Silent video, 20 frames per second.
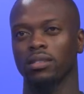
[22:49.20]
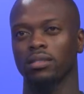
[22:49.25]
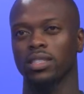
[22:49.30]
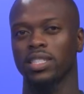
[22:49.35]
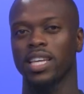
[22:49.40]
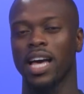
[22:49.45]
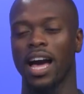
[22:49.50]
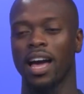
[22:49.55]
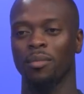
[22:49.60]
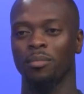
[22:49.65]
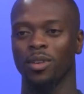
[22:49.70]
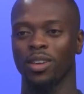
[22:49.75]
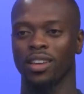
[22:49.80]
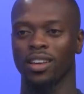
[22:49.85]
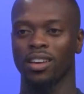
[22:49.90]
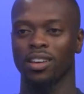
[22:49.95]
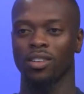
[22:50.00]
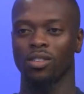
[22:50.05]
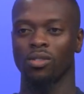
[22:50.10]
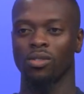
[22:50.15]

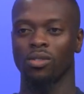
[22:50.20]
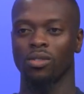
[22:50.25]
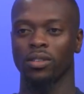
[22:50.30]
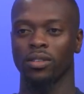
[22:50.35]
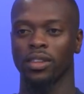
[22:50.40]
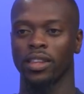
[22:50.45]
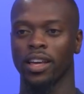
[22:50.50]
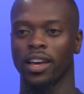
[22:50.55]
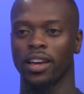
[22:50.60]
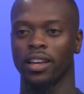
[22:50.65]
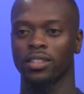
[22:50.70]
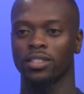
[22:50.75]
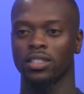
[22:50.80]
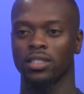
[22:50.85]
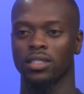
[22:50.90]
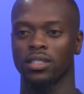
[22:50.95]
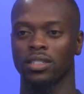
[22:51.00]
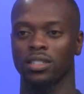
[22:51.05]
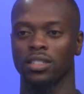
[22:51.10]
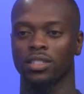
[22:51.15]
timing on that
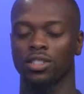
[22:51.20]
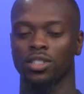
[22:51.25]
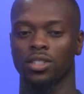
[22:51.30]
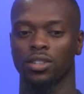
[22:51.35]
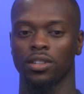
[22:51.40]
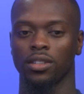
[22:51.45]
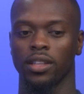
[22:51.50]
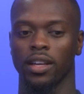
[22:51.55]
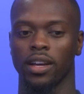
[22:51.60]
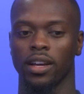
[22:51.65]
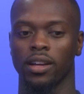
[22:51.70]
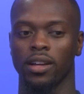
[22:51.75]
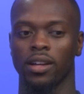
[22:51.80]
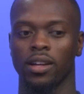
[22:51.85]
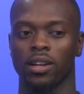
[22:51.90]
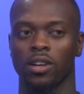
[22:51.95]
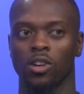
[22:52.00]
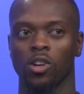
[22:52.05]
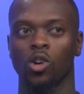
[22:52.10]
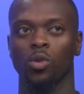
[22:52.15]
just to mm-hmm. ensure that
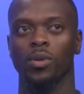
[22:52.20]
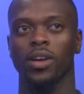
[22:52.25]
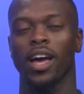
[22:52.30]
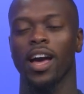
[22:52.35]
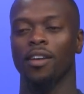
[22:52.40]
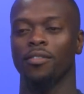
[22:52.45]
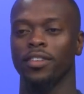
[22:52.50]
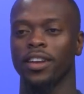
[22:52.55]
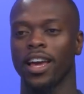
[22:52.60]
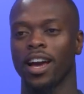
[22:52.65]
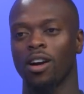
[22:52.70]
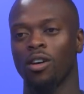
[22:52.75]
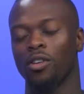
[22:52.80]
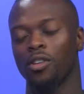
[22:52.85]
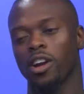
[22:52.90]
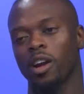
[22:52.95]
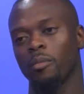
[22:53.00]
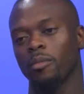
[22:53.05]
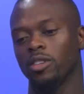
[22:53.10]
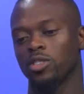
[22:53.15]
who we have now on
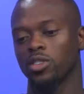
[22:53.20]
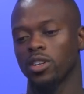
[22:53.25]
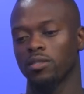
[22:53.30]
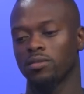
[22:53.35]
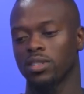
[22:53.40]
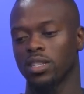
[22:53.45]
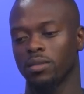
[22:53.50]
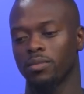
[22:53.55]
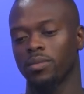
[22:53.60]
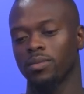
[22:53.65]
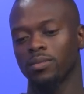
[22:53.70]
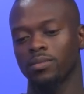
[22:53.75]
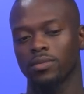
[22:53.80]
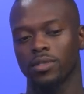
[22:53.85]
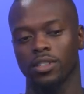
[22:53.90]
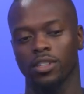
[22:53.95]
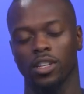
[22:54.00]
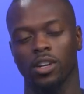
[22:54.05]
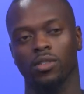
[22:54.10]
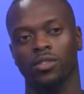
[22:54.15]
our administrative team,
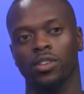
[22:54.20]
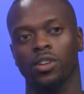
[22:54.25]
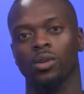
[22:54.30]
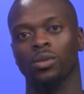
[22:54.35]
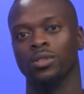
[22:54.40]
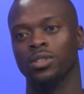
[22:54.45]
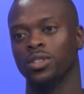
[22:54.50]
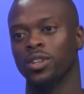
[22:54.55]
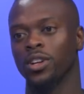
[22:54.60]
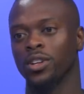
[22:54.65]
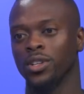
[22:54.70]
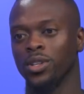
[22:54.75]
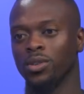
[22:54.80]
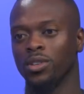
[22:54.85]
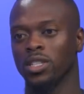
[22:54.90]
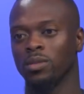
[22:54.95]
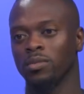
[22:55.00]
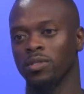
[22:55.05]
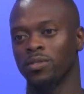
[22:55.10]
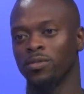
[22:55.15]
you know, knows their
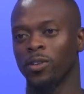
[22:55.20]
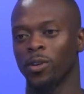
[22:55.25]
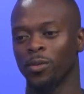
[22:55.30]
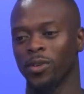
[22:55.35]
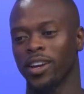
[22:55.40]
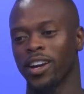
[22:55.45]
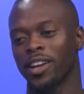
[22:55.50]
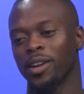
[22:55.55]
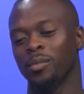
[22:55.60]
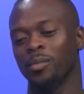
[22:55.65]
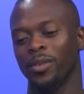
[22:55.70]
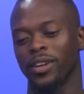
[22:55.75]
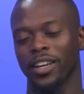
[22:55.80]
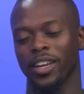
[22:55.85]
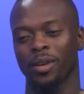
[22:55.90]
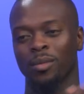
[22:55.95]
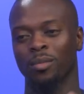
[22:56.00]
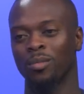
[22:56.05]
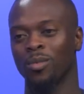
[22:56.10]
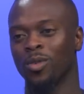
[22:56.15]
duties before we kind of bring
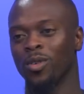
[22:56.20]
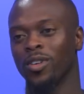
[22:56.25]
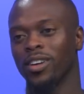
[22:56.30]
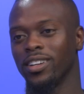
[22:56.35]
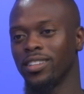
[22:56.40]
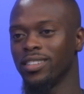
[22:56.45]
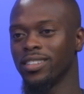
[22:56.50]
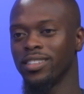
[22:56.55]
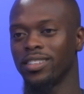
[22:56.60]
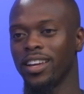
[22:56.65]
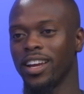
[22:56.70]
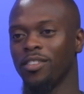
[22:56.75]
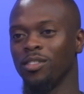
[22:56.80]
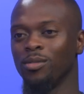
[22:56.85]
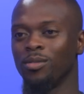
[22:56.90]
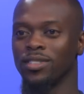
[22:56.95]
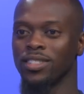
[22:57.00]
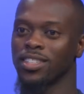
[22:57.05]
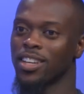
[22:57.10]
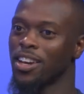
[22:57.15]
in more, and then
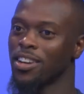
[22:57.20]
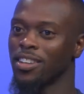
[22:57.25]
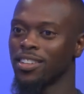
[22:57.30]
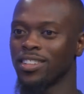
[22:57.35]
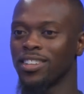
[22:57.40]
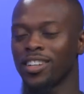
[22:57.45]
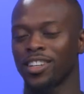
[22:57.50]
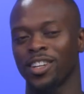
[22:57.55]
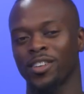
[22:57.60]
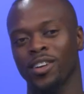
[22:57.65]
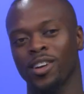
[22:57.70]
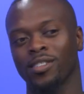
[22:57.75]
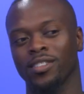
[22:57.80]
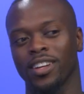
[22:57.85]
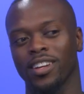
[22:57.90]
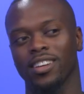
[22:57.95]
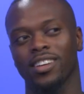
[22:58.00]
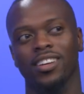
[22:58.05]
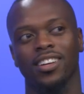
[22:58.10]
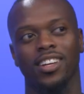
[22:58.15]
everyone's kind of looking around
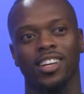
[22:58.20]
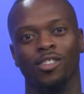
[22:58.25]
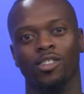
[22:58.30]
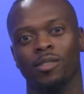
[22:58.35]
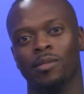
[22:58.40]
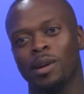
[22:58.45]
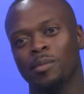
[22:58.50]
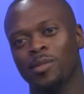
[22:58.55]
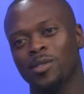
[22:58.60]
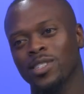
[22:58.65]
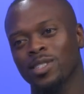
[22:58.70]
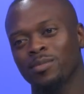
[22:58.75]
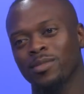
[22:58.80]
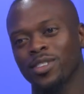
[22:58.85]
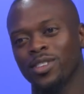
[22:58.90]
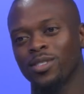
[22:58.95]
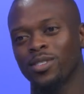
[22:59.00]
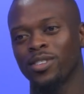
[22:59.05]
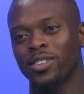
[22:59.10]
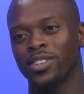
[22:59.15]
like, uh, what am I supposed to be
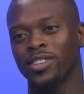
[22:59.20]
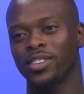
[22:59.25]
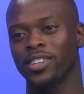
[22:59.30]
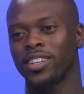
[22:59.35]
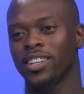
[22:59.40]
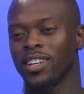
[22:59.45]
doing? Or,